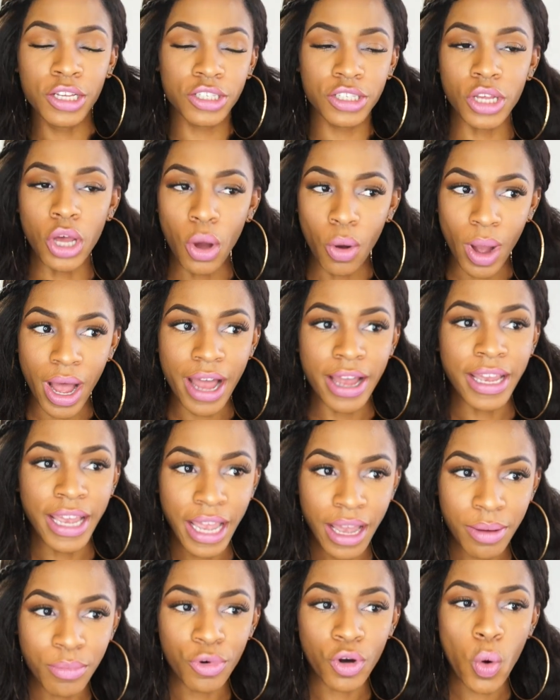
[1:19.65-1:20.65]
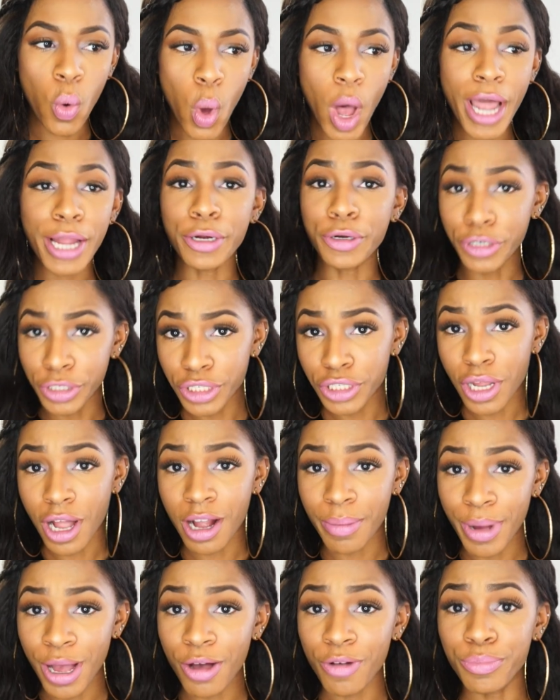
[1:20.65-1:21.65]
so I am required to
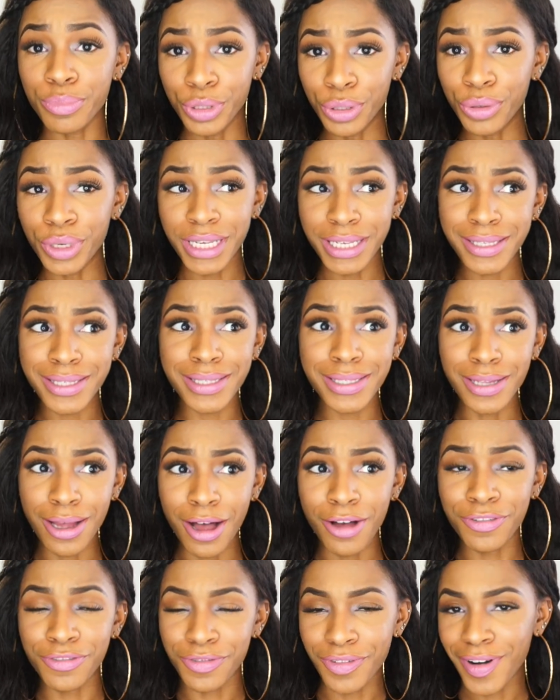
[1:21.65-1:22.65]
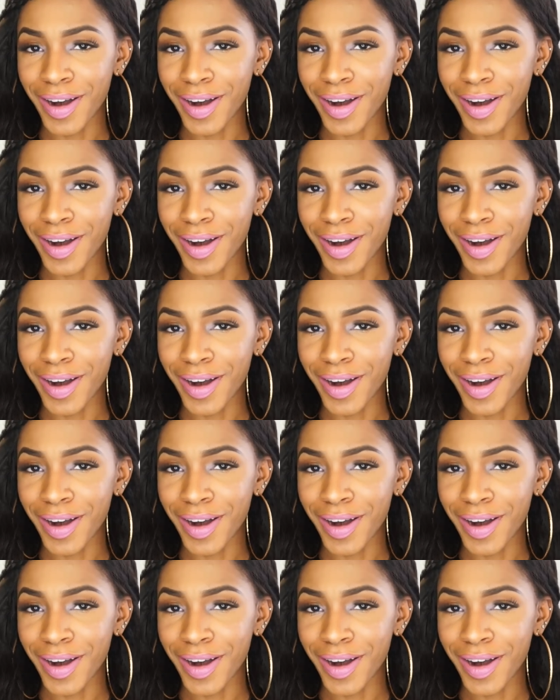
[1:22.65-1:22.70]
talk about beauty stuff,